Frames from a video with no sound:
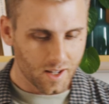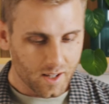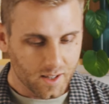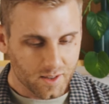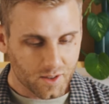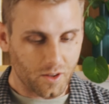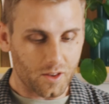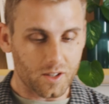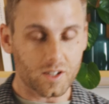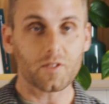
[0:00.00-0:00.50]

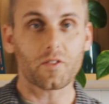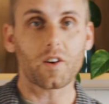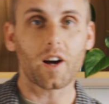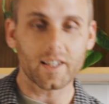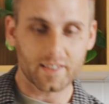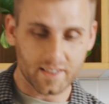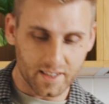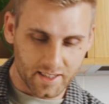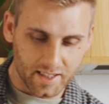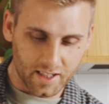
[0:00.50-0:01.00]
So the
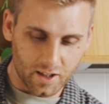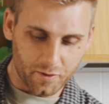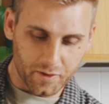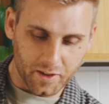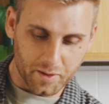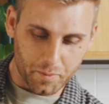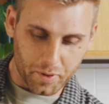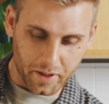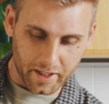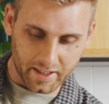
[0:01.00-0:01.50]
device itself is
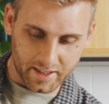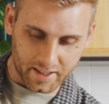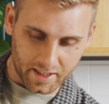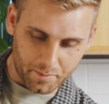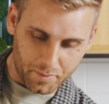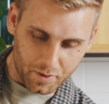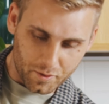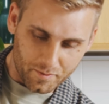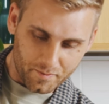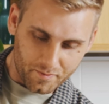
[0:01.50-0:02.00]
pretty
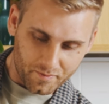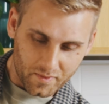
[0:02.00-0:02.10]
simple.